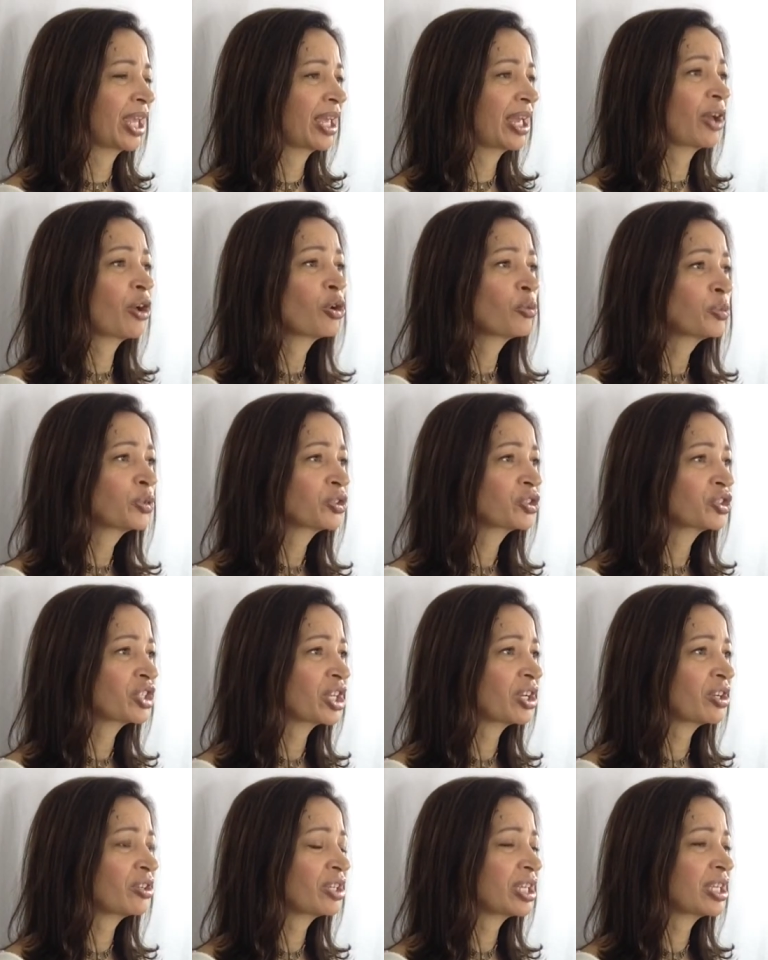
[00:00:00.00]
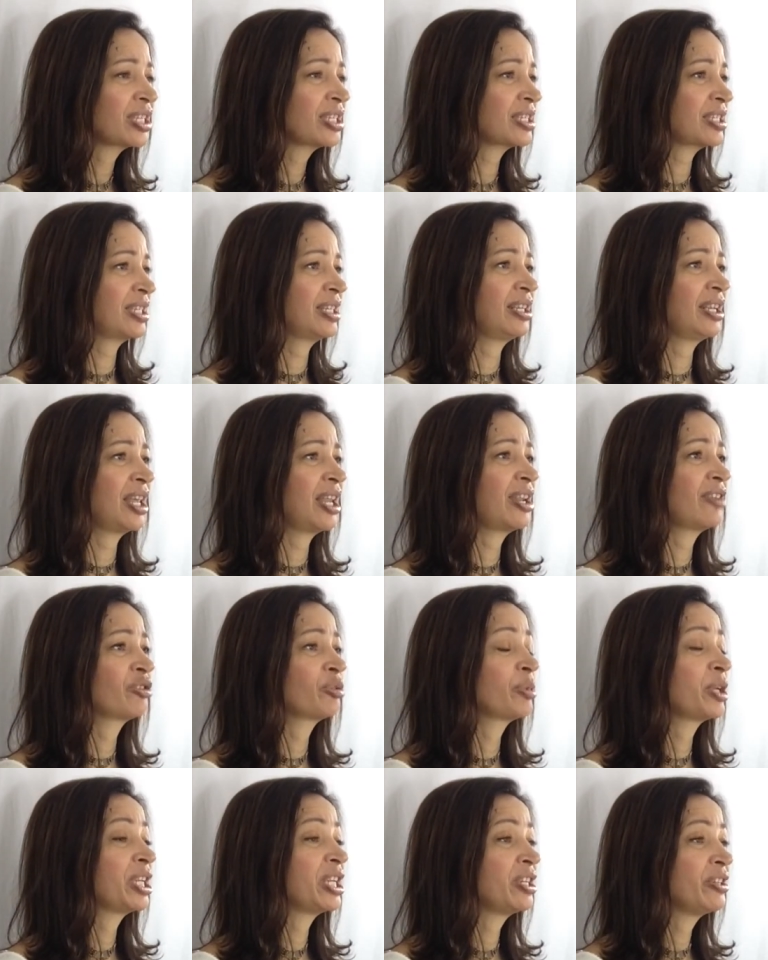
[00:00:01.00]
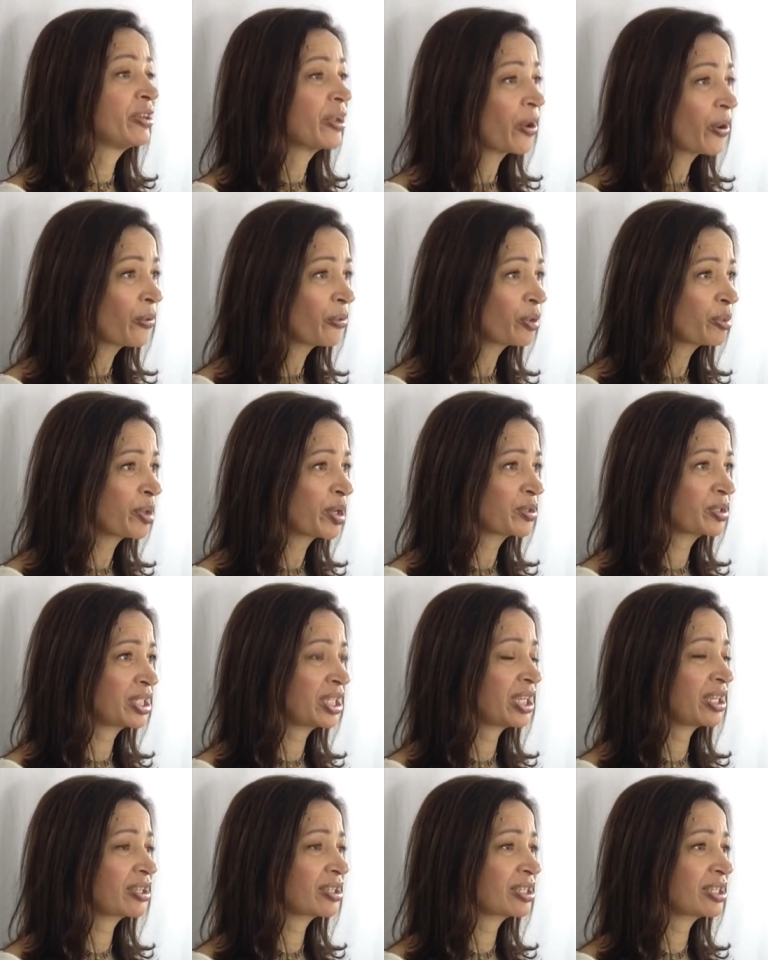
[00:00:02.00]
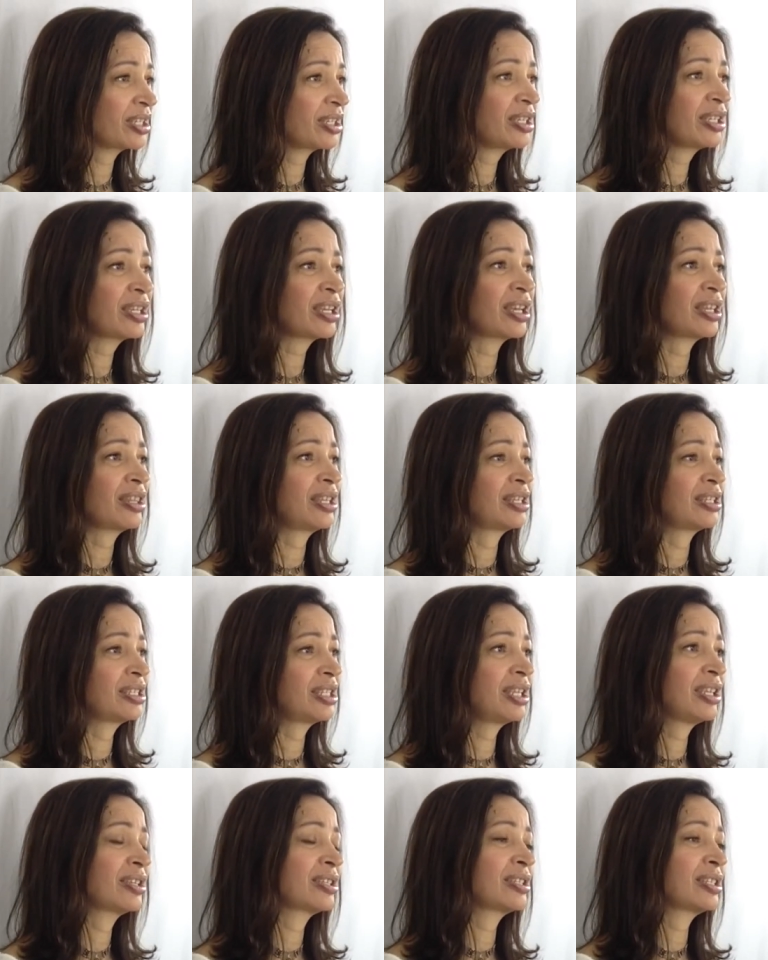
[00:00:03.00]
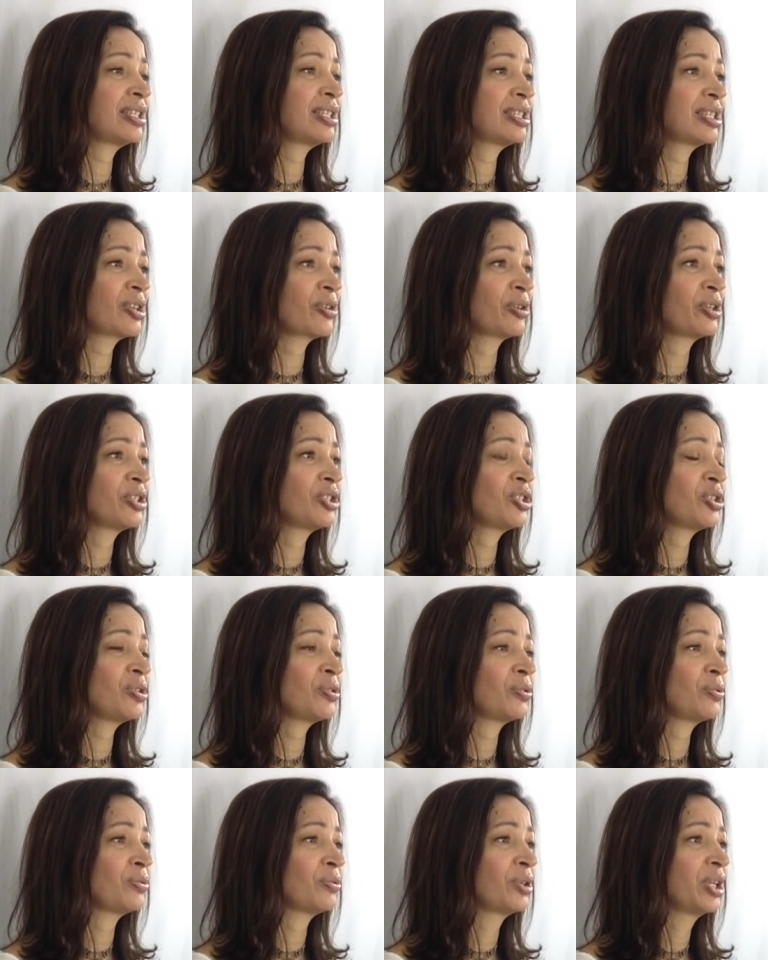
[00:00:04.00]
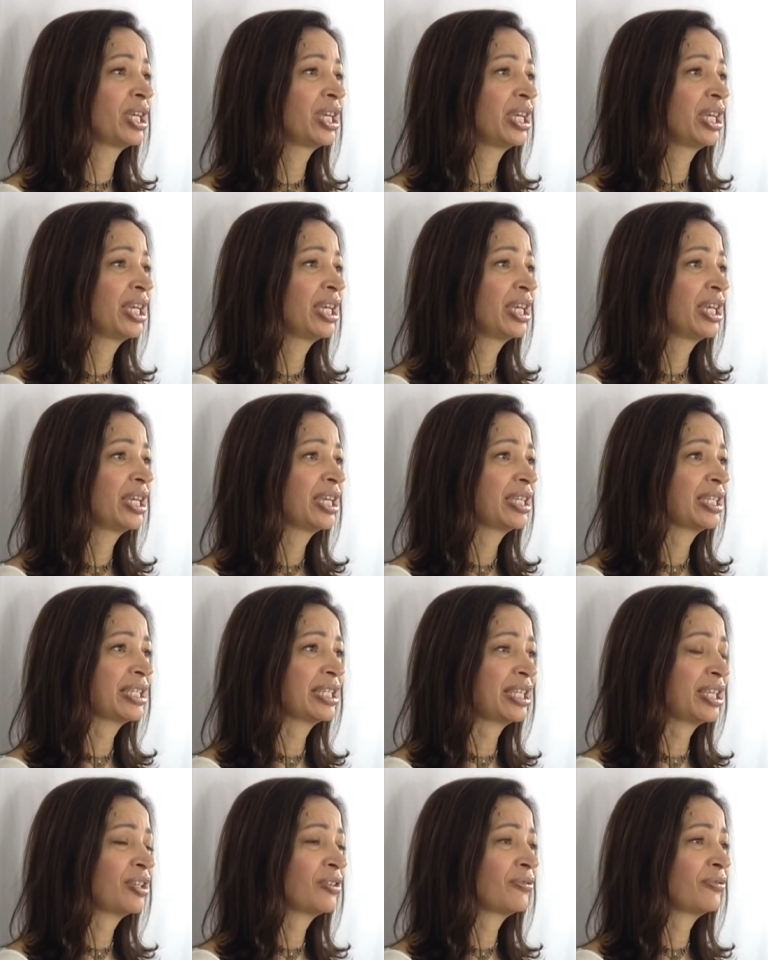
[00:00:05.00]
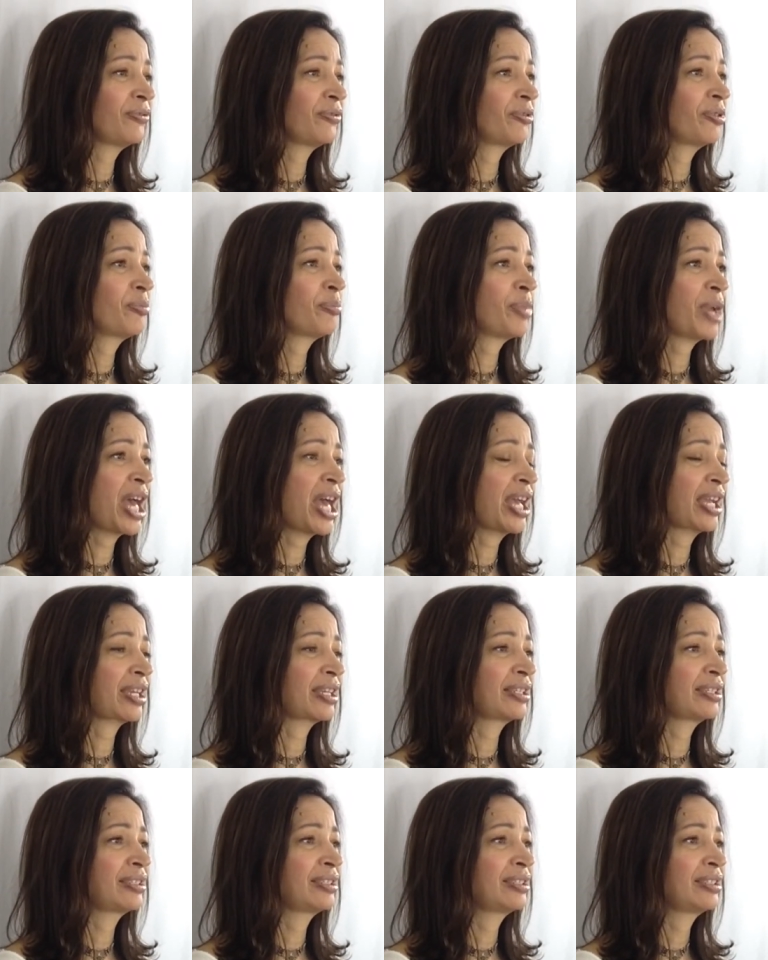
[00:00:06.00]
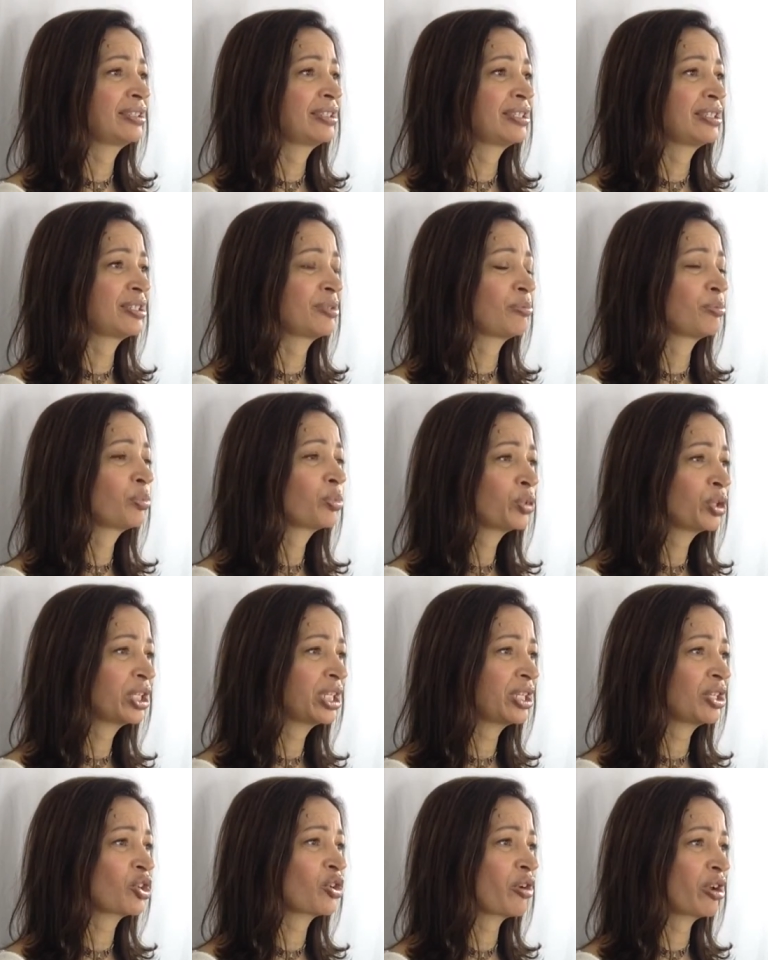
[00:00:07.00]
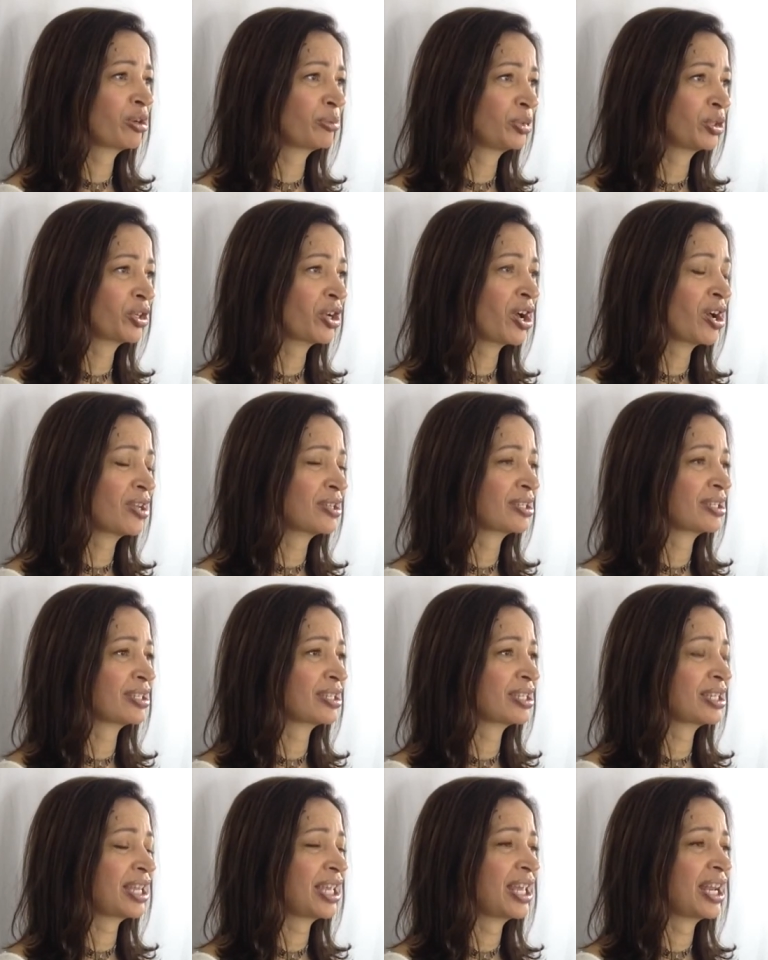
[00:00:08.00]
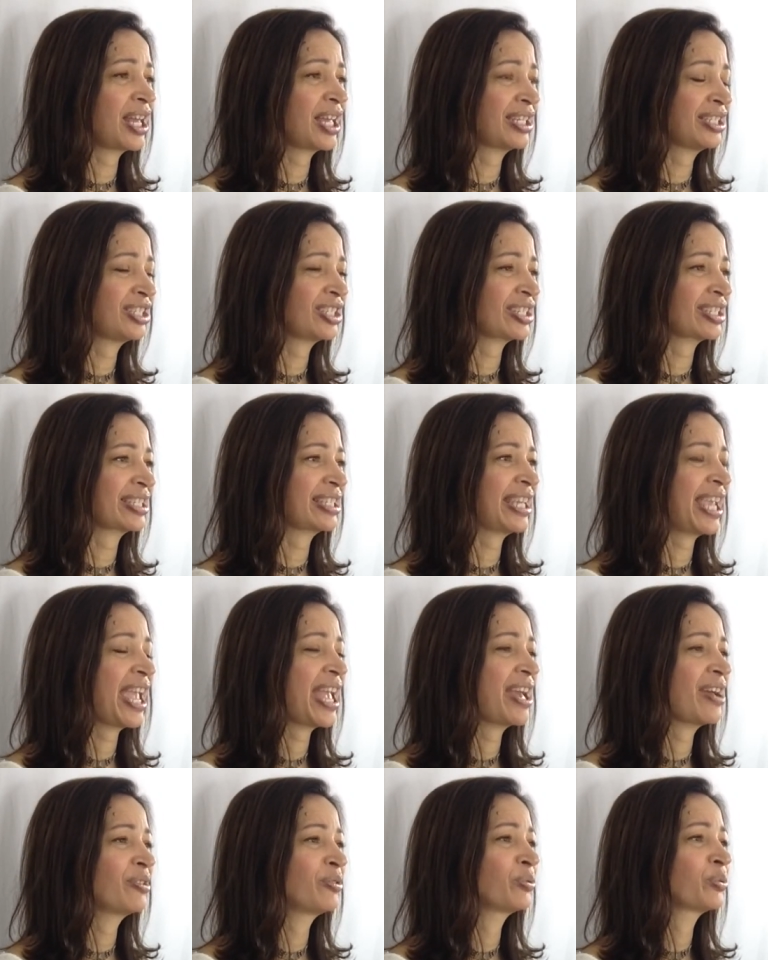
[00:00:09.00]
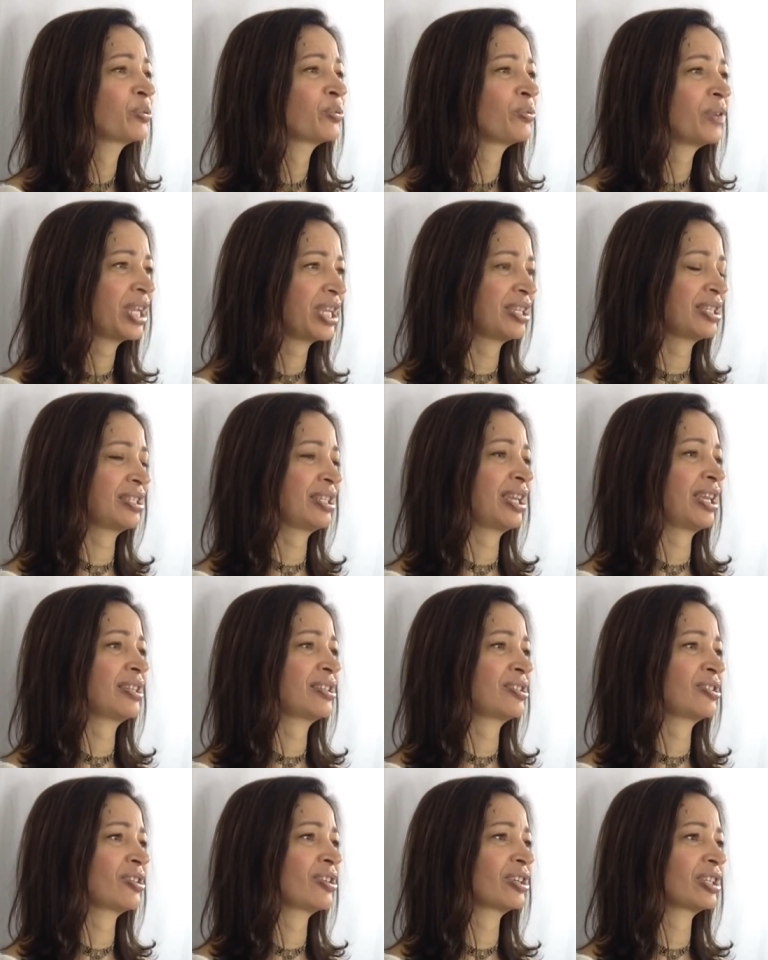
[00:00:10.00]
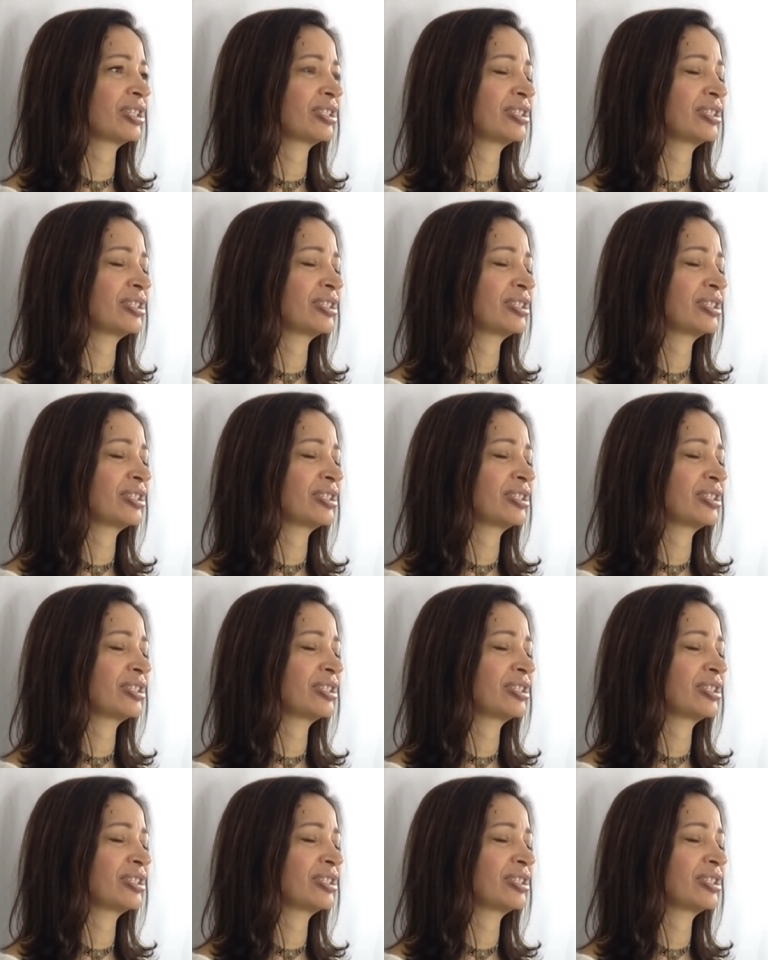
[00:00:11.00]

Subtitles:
I hope you'll share this and let everybody know about TLC. I think TLC is going to give back to some pretty incredible causes, and I just can't wait to get started.